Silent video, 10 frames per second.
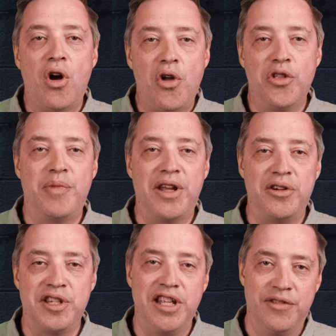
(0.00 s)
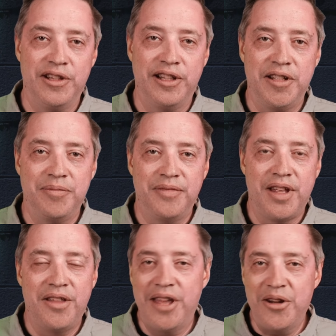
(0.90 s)
all the bettors evenly.
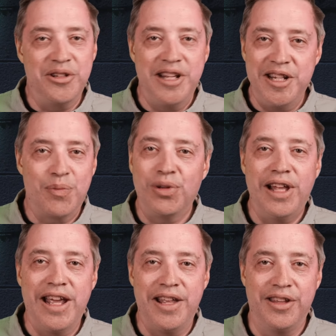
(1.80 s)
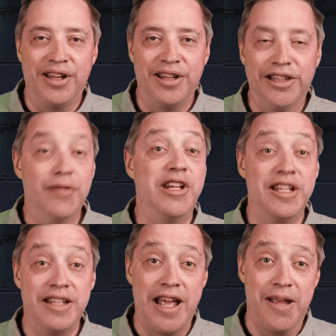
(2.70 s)
They don't need to play the
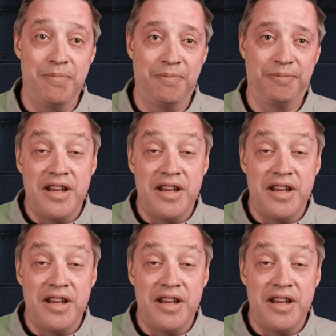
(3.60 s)
limiting game.